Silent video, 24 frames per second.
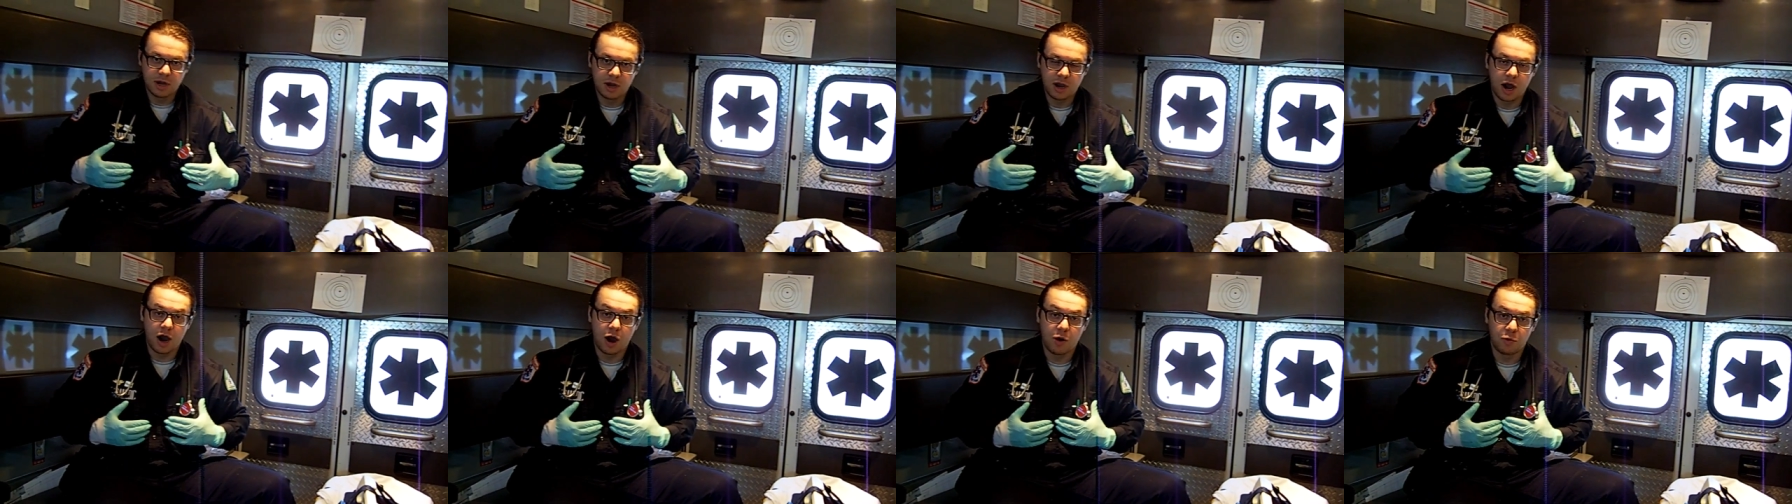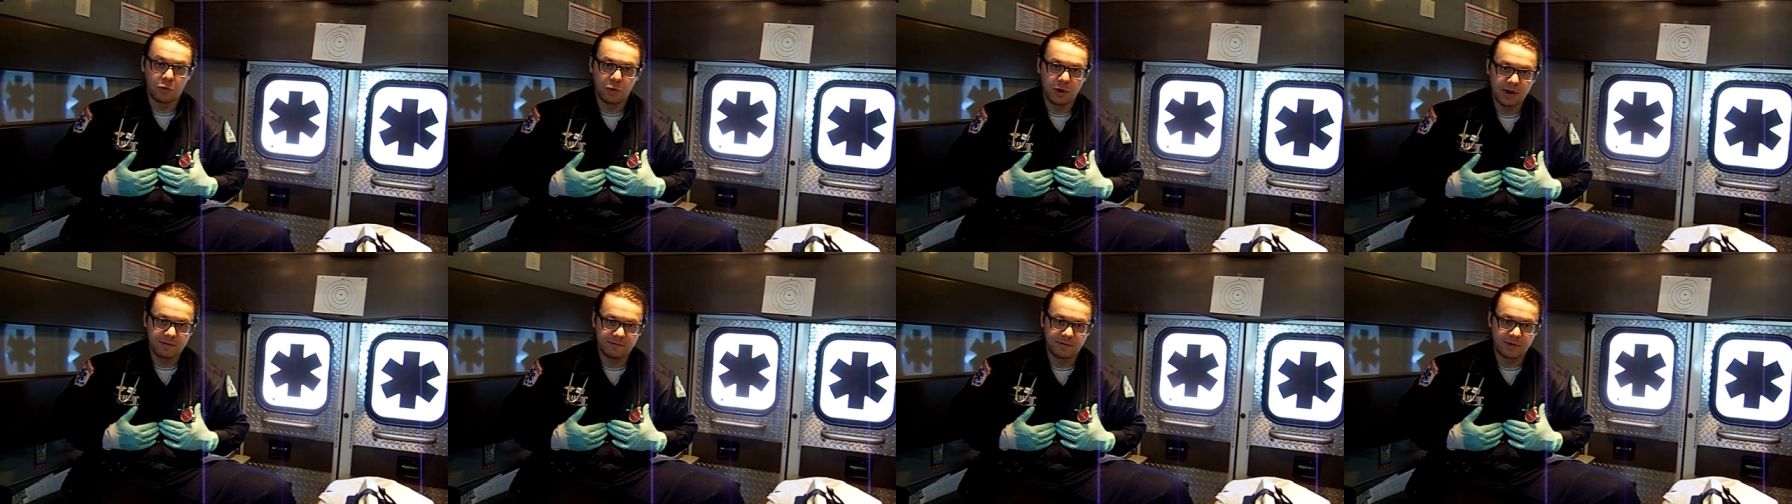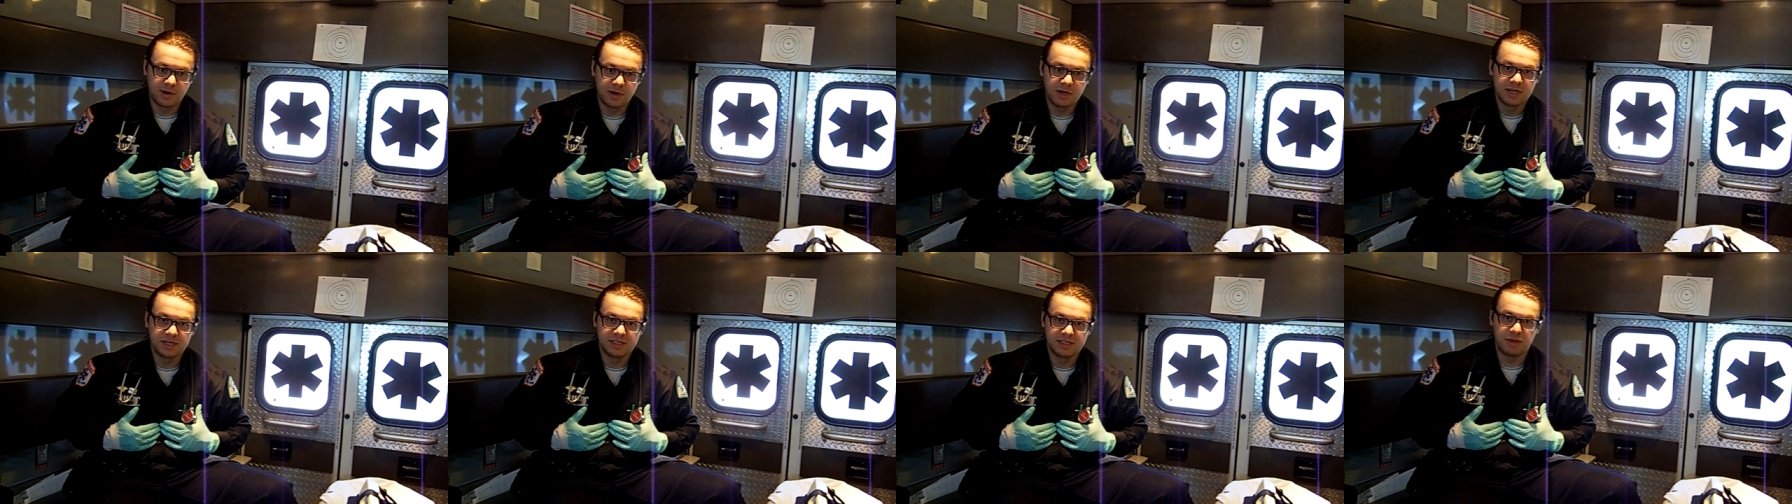
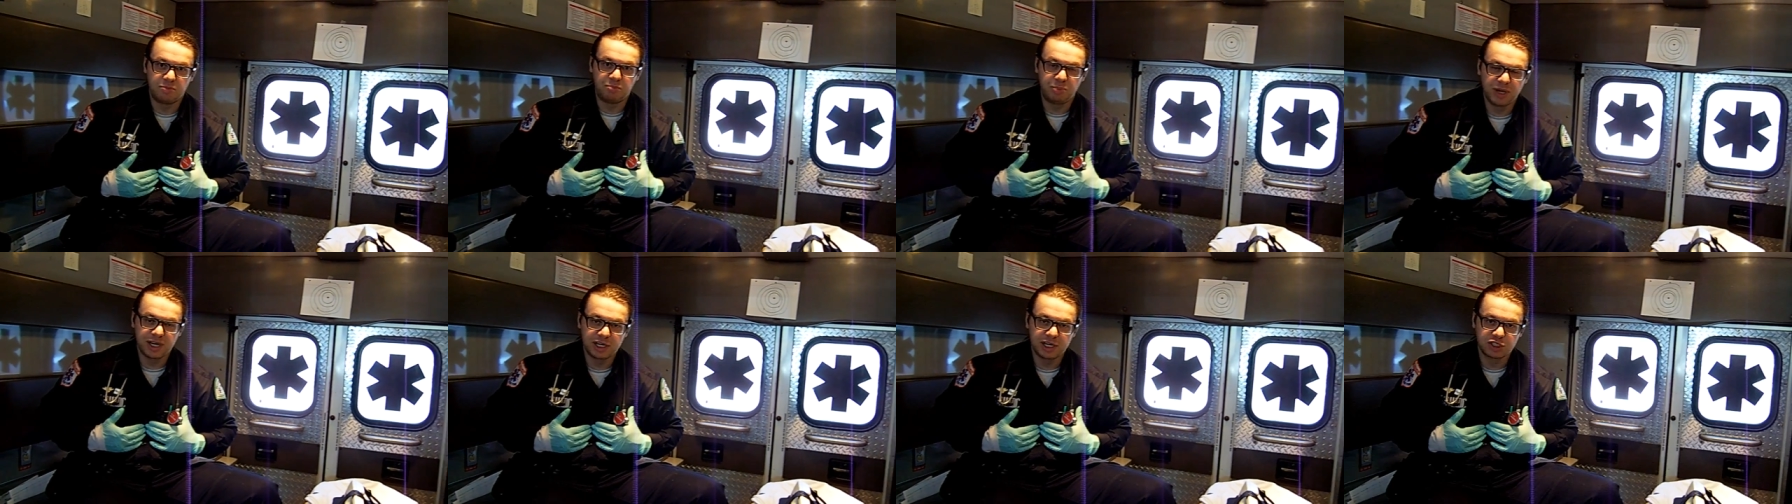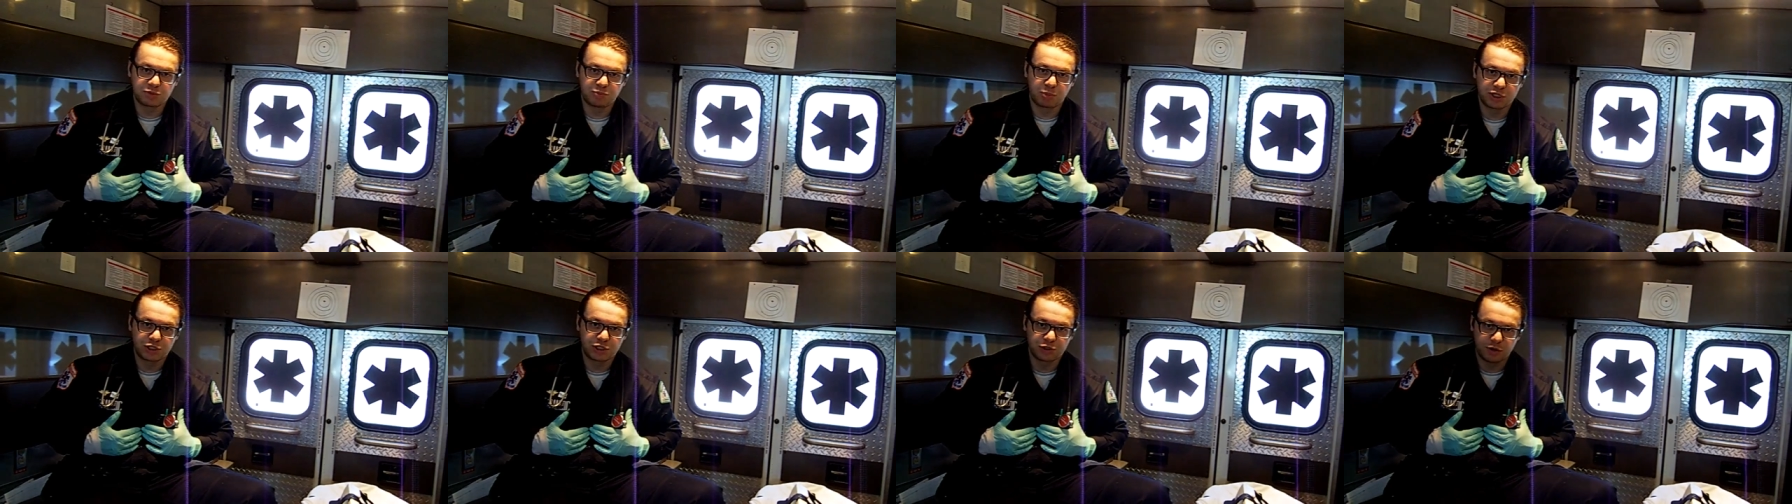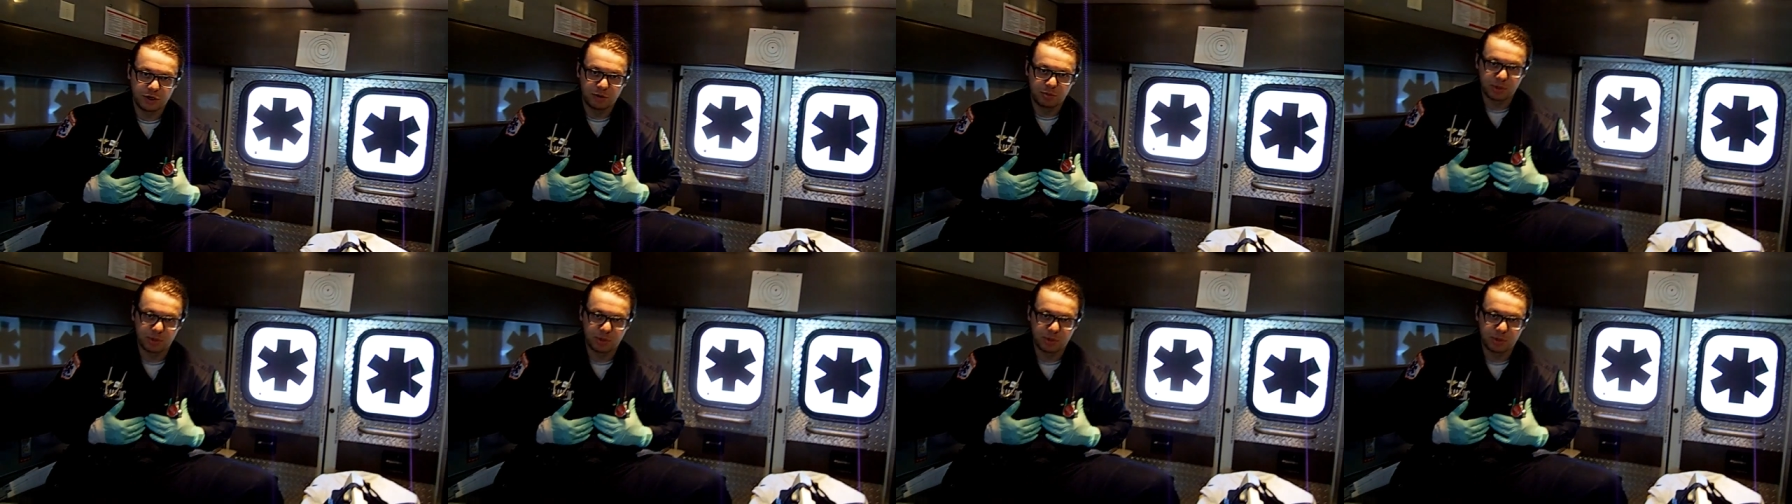However, the peak inspiratory